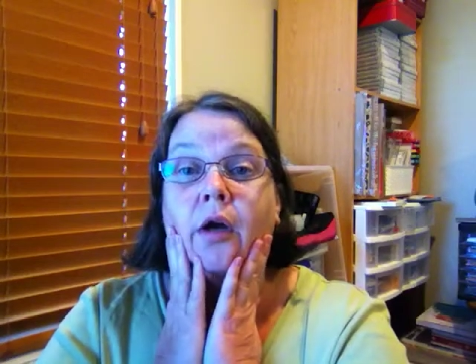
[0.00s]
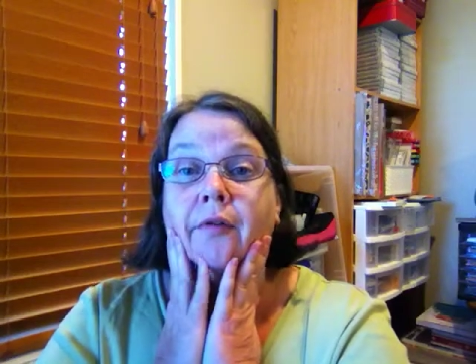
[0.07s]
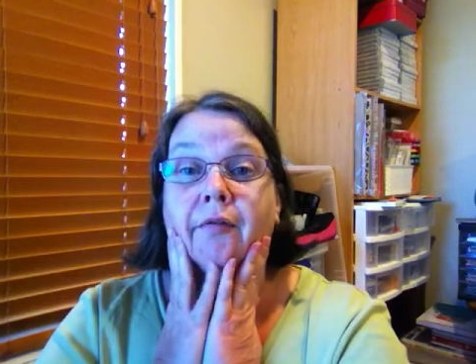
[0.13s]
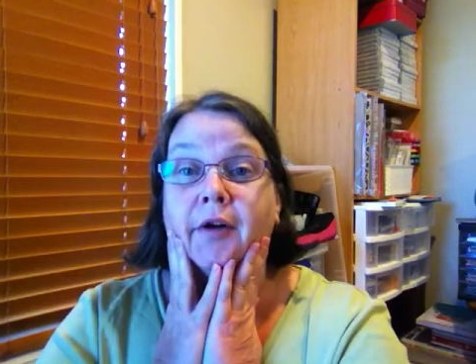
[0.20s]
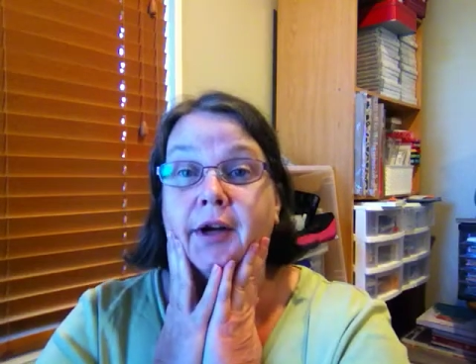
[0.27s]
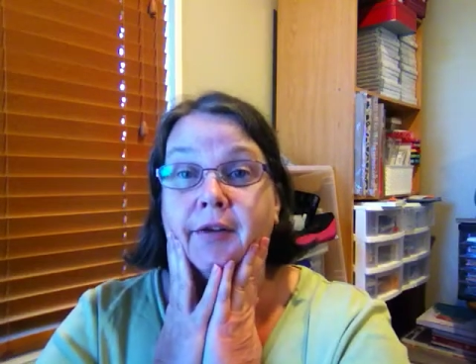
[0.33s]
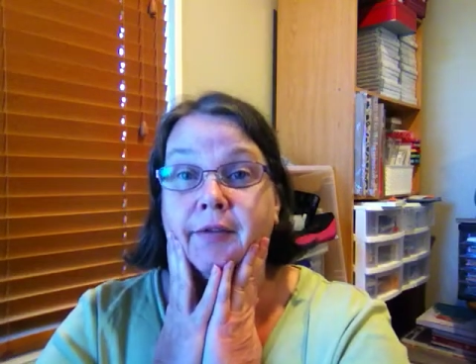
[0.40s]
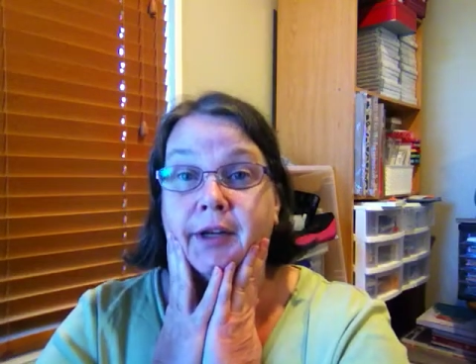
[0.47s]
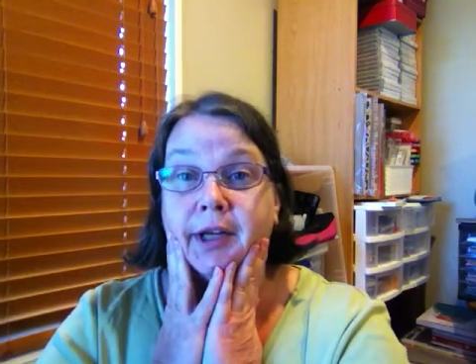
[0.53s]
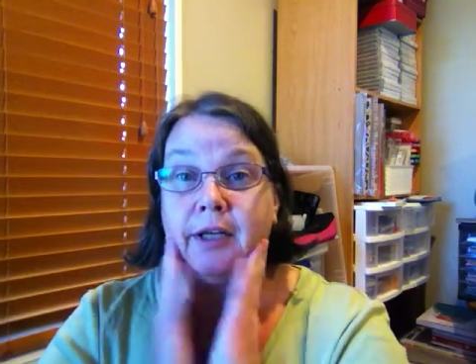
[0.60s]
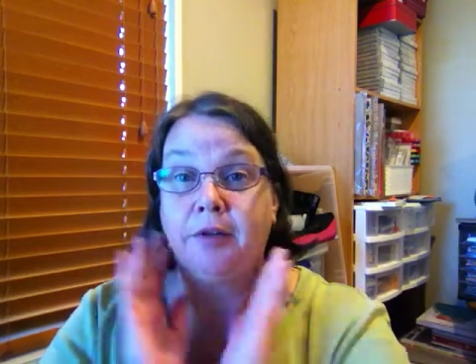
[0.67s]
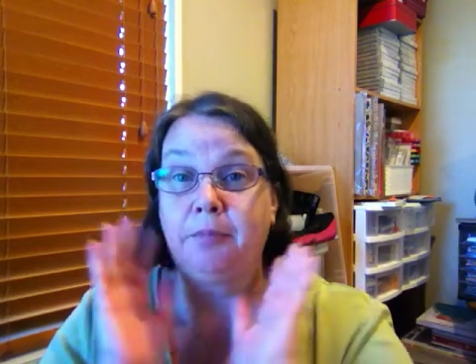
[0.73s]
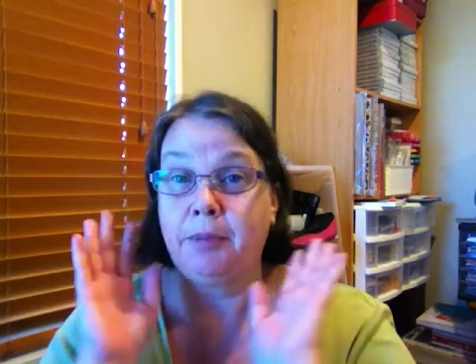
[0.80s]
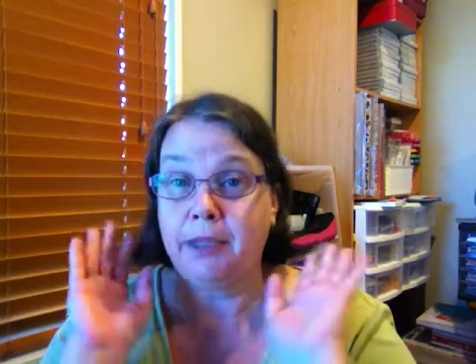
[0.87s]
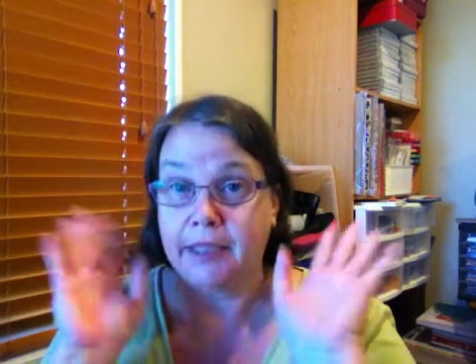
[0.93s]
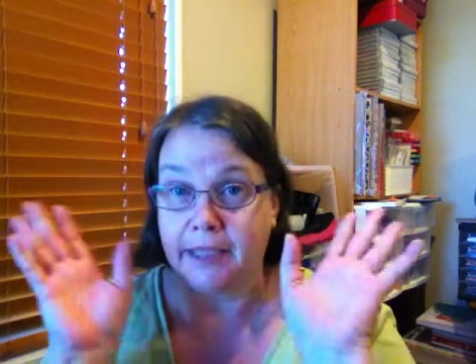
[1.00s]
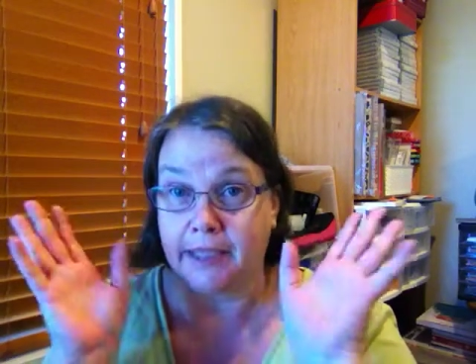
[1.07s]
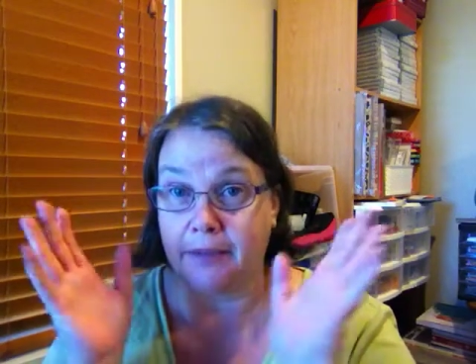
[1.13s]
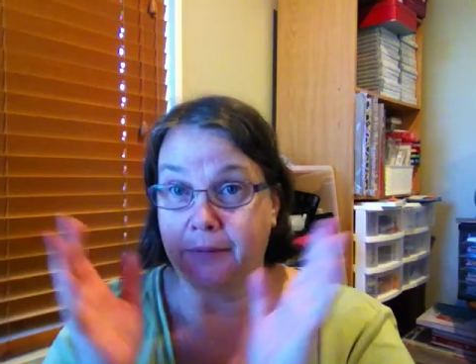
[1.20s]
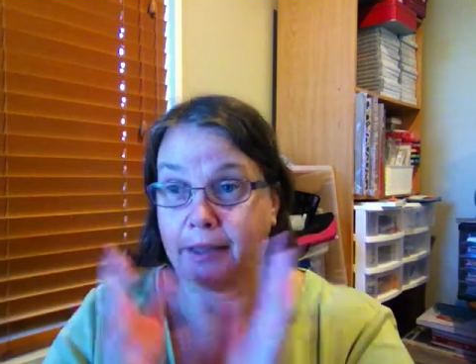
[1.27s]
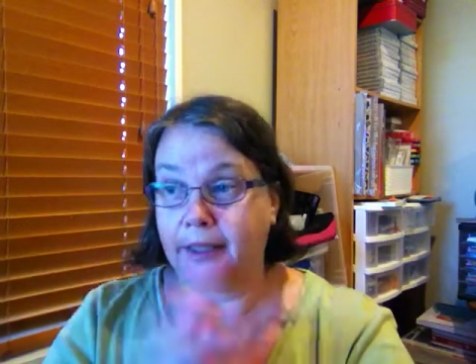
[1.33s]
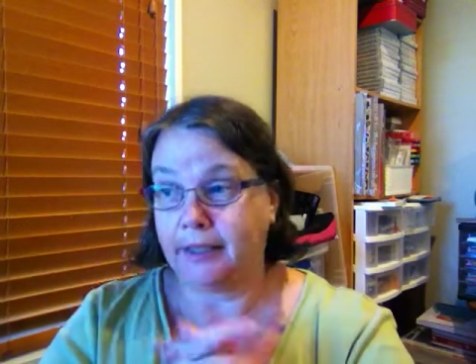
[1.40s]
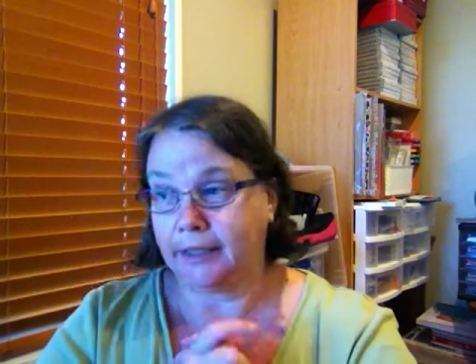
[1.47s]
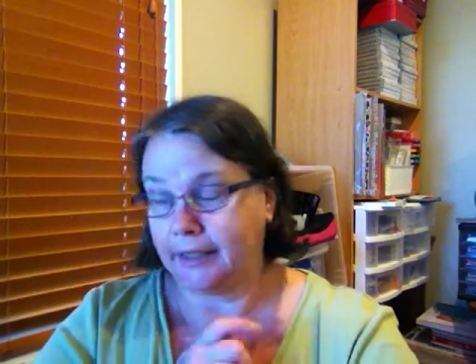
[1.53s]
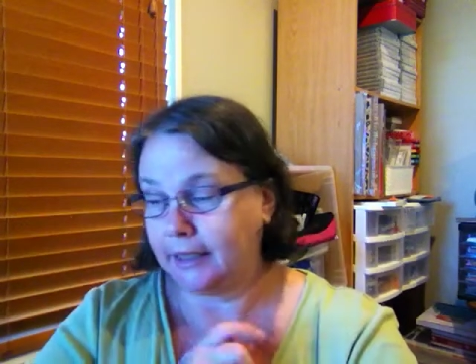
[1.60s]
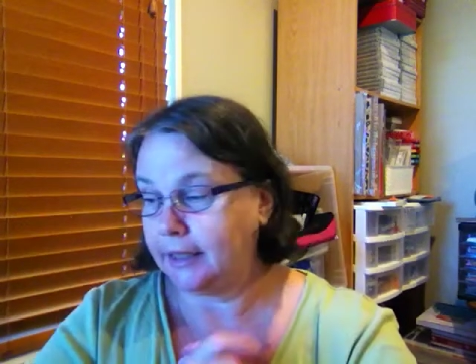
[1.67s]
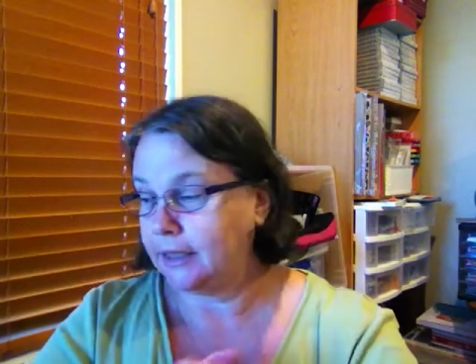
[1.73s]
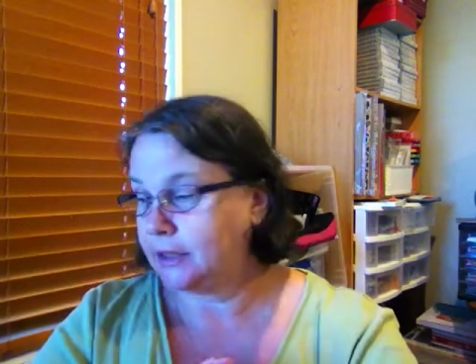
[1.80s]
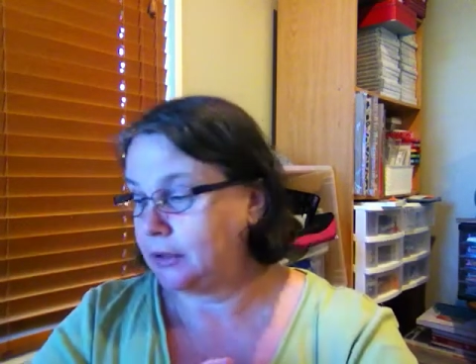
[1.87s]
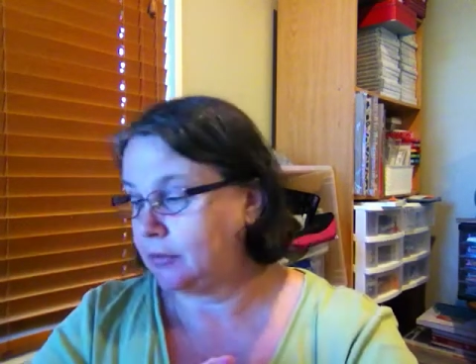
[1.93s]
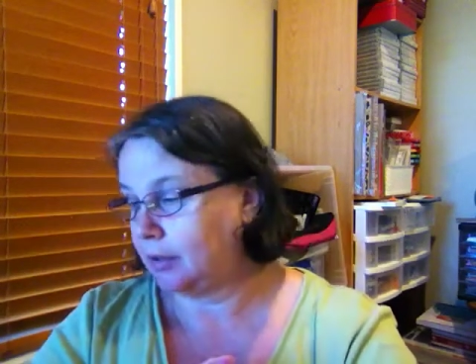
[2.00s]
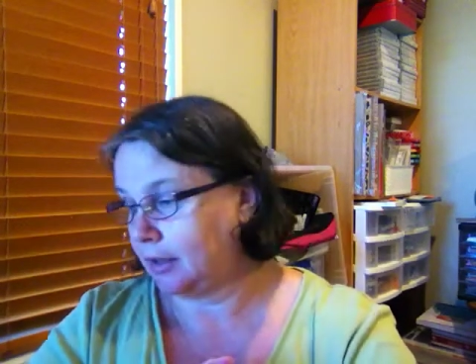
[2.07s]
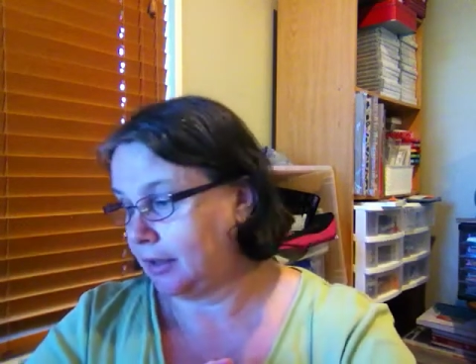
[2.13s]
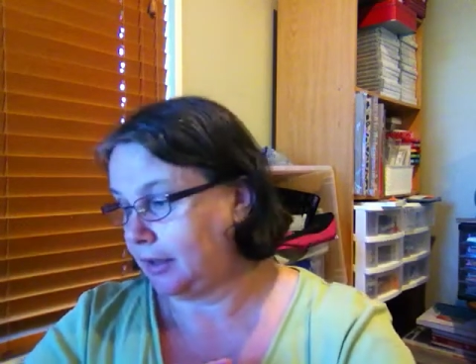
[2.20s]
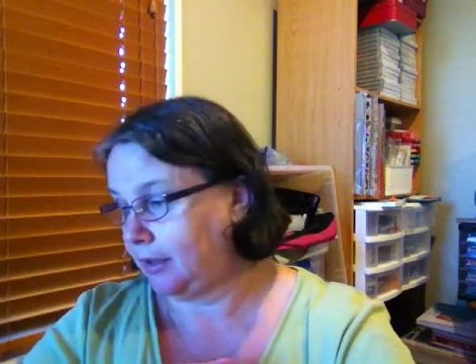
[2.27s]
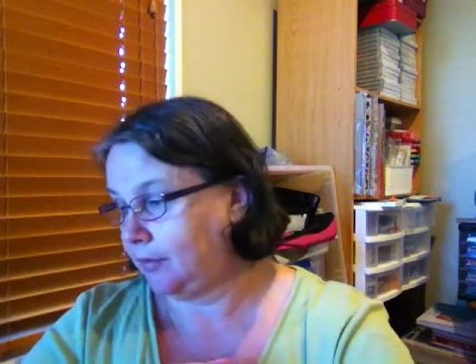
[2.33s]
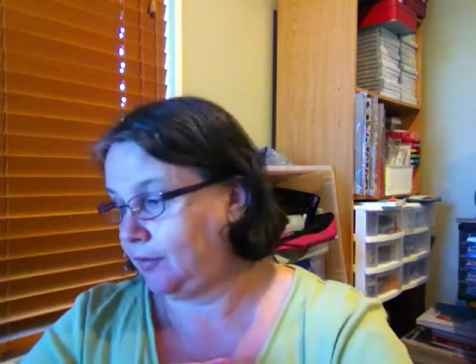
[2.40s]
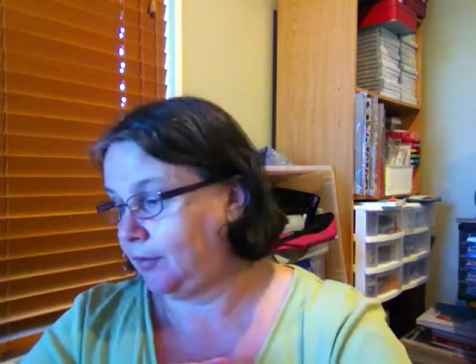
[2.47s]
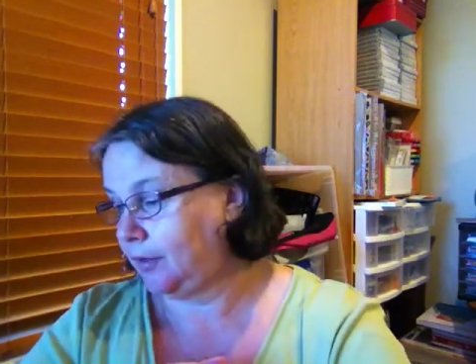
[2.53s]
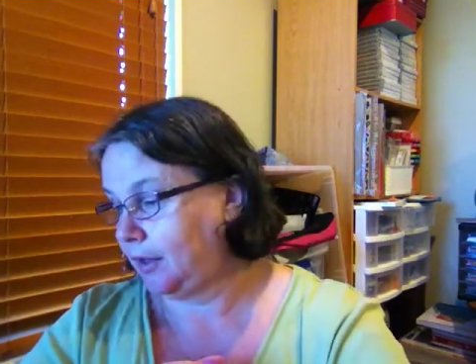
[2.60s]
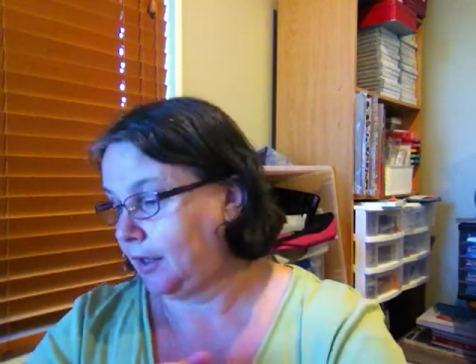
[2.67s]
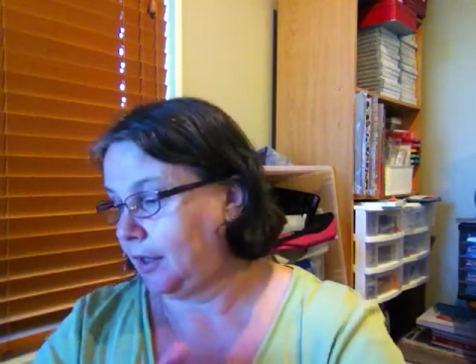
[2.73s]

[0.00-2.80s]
5 days, but anyway, it arrived.